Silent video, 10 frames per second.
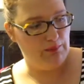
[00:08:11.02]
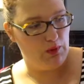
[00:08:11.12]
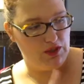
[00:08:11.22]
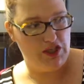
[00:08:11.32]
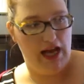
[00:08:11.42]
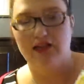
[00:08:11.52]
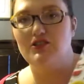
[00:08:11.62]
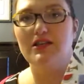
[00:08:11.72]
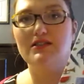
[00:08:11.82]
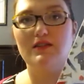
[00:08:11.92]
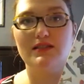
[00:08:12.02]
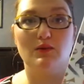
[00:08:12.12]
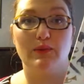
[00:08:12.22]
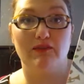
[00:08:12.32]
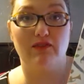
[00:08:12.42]
more challenging, so this
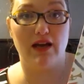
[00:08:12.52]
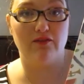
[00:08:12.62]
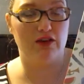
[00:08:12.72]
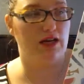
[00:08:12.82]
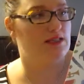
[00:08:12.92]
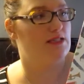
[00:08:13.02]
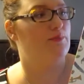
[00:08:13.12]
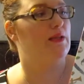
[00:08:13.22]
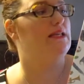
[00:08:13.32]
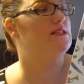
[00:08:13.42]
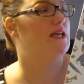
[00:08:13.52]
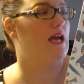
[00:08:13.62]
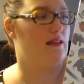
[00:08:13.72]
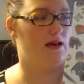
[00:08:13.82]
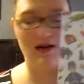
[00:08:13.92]
will be fun for us to play
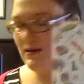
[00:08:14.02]
together.